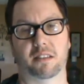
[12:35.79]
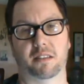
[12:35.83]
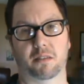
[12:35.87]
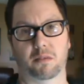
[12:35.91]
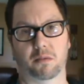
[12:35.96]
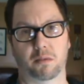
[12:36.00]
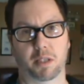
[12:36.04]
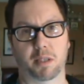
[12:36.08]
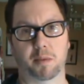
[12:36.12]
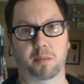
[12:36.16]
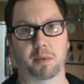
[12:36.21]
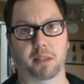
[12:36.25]

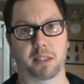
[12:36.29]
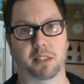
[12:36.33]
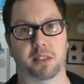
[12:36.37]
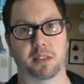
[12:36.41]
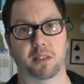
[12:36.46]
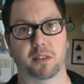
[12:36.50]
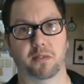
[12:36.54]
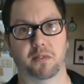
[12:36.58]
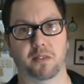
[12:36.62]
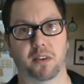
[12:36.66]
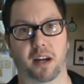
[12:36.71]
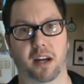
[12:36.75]
Ripley
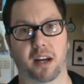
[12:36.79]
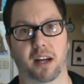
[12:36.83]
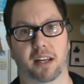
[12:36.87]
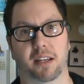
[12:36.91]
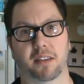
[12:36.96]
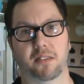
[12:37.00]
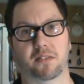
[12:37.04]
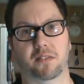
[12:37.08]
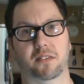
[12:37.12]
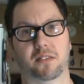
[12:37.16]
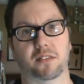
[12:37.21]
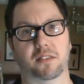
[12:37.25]

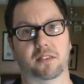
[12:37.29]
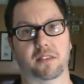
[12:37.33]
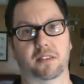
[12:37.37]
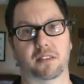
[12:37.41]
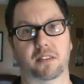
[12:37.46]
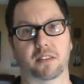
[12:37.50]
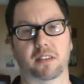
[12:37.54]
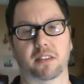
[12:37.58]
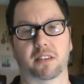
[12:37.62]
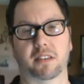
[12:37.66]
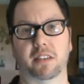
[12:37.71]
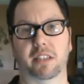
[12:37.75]
survives,
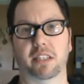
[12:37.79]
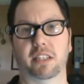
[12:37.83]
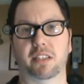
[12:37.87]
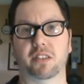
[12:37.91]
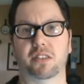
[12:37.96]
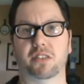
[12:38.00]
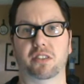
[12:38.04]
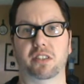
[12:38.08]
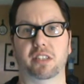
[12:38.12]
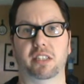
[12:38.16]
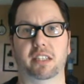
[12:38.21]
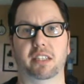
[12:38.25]
then
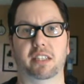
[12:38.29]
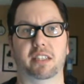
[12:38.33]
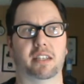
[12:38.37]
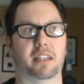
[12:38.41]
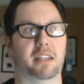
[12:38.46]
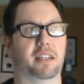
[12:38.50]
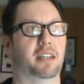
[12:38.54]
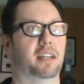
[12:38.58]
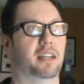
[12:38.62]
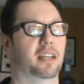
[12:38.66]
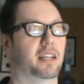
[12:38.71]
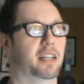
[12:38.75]

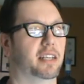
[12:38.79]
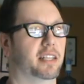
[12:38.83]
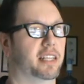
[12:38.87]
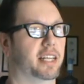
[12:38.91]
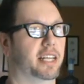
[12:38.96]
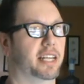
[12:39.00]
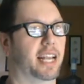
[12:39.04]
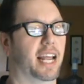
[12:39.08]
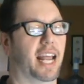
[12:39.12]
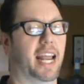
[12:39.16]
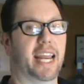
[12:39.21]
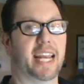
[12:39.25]

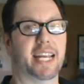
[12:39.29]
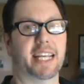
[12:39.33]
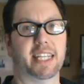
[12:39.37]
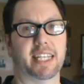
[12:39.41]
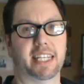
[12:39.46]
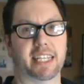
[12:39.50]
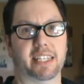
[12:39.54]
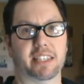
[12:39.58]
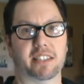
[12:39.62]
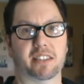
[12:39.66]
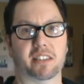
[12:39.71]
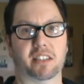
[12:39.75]

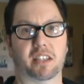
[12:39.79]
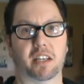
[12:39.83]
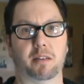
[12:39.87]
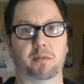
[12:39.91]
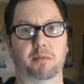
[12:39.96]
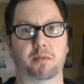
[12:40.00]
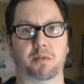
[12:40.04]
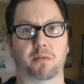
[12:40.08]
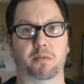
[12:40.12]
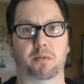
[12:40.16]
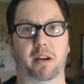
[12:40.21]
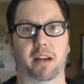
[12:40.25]
Aliens
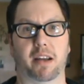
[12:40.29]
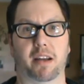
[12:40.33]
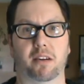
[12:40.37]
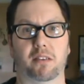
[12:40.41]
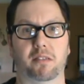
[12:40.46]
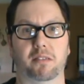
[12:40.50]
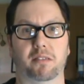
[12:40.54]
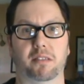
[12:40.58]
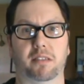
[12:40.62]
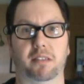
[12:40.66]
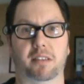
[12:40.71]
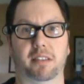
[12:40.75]
comes
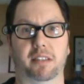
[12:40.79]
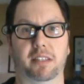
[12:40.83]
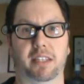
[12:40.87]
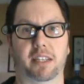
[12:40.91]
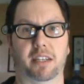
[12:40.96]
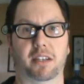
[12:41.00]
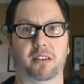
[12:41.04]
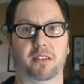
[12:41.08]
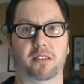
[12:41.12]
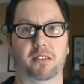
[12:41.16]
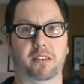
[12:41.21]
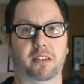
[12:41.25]
around, you
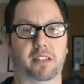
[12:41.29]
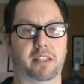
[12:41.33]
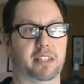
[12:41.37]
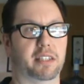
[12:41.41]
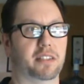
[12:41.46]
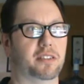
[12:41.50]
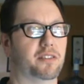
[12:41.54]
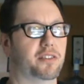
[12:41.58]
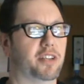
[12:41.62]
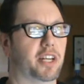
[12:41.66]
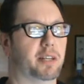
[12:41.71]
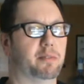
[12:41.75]
know, and then
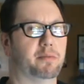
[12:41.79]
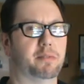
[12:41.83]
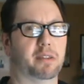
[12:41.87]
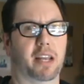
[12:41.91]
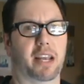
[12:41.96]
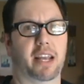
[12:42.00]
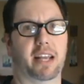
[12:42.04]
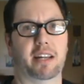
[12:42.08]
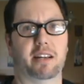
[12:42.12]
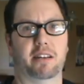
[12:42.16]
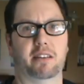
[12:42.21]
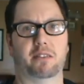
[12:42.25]
James
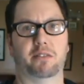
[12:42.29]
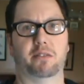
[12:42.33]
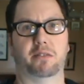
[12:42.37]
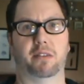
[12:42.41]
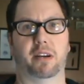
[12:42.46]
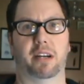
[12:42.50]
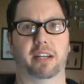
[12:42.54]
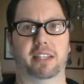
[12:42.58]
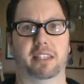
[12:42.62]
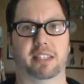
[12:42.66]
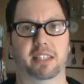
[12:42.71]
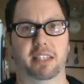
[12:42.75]
Cameron
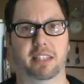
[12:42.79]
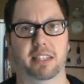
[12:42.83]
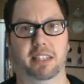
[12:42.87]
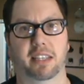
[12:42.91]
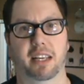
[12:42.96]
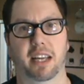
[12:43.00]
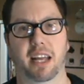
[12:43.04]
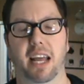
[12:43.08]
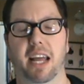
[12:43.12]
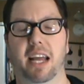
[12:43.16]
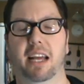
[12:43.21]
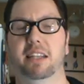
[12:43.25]
directs it.
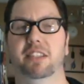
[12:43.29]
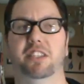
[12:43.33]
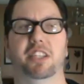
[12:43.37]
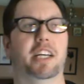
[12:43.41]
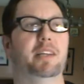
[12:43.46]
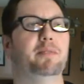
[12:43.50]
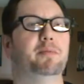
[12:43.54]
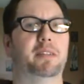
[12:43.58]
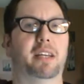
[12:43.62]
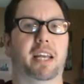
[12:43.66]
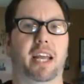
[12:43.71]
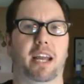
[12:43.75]

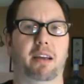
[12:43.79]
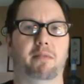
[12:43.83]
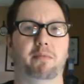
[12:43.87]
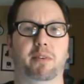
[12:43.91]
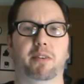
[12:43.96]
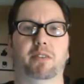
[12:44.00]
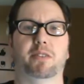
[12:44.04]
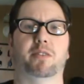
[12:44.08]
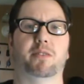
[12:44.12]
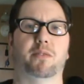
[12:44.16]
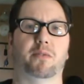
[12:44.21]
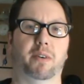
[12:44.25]
James
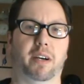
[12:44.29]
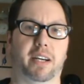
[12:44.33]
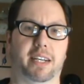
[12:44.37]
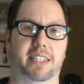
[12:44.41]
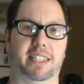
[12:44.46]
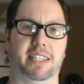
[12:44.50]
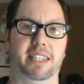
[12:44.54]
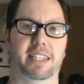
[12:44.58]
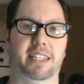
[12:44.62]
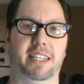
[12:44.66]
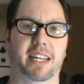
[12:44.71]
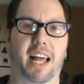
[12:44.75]
Cameron
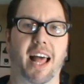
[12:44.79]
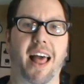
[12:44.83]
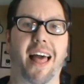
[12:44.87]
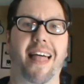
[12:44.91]
directed